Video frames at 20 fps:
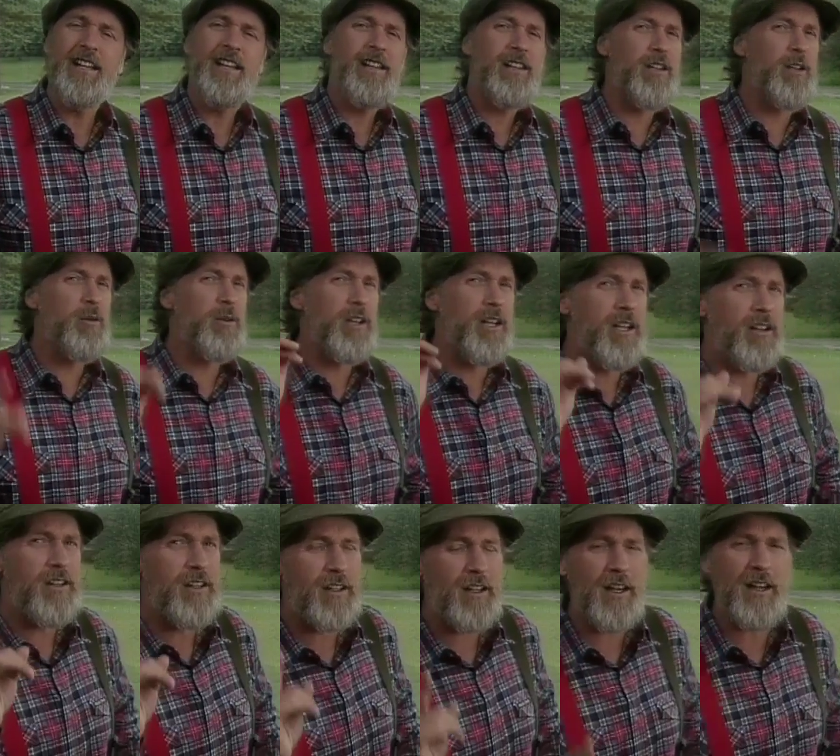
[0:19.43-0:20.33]
You know what I
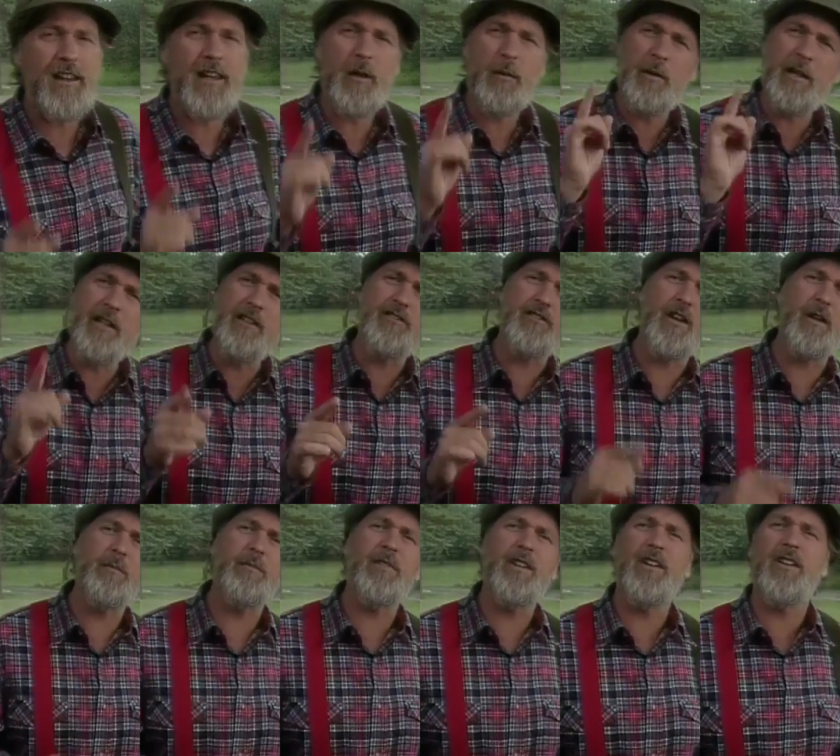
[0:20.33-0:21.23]
think? I think we need
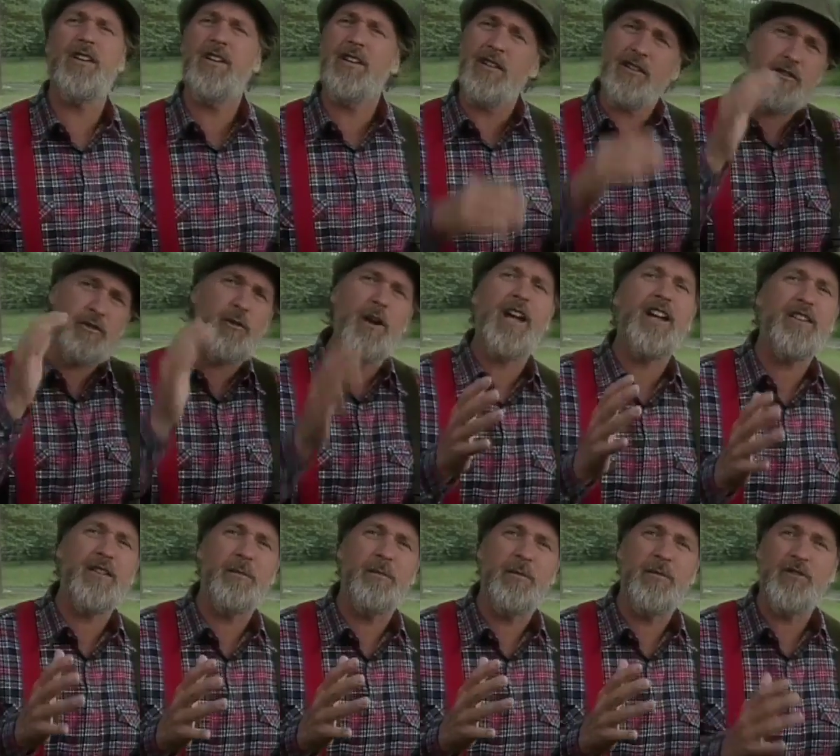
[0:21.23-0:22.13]
something there to distract
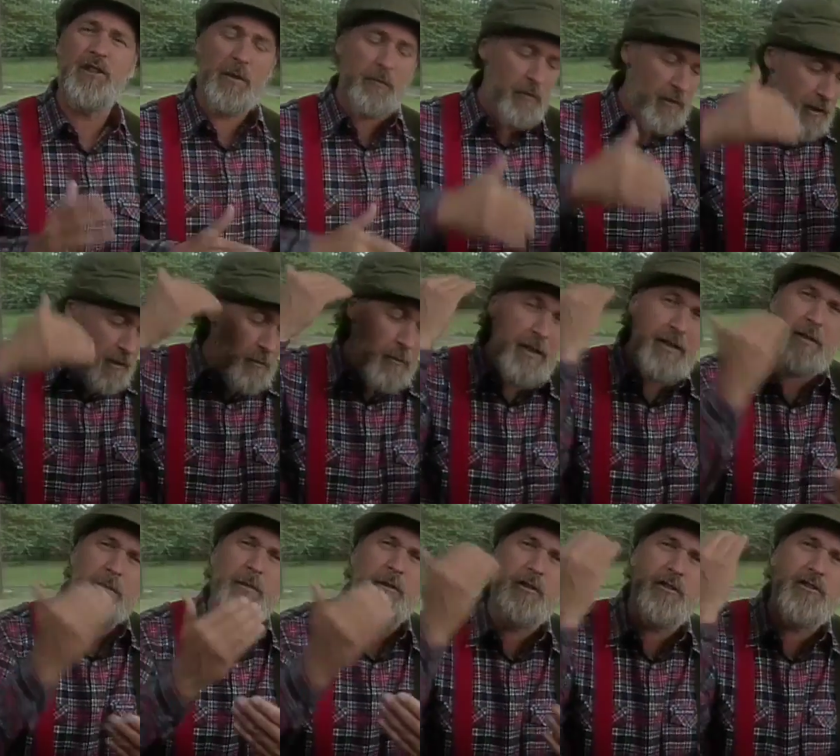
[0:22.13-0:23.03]
them, something that'll make
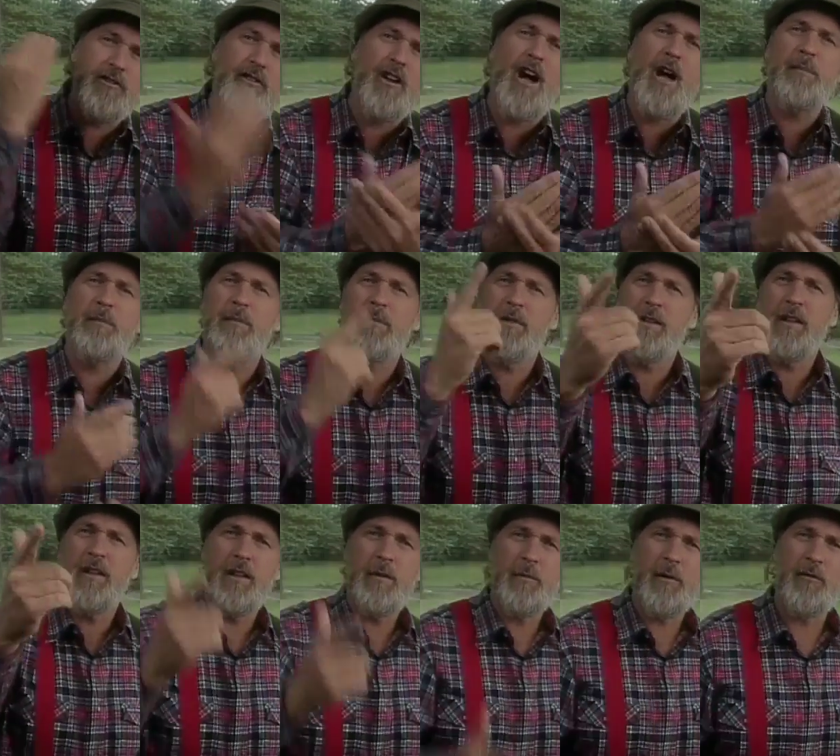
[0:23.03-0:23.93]
the birds stop
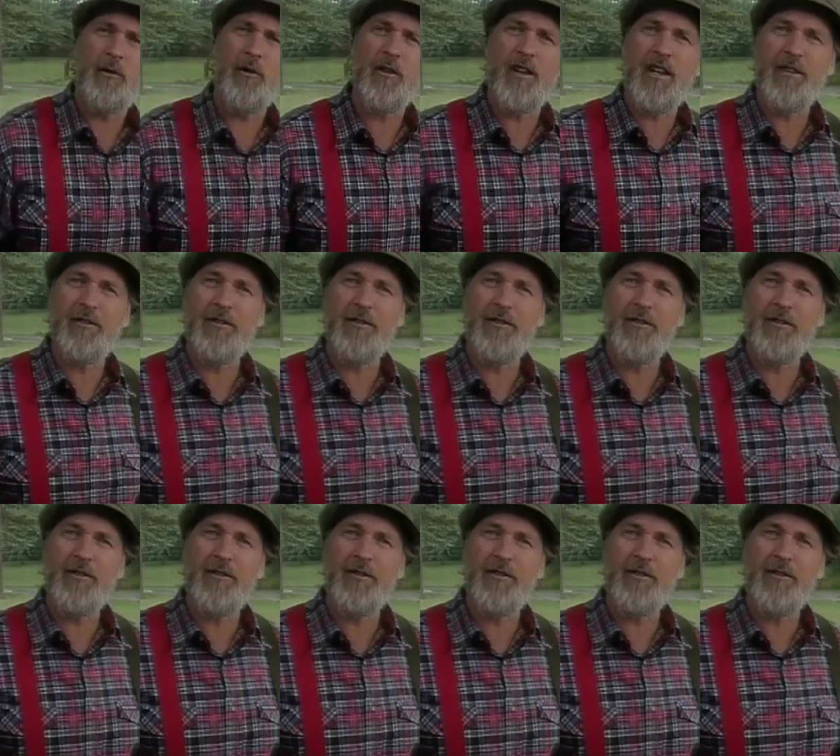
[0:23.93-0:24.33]
before they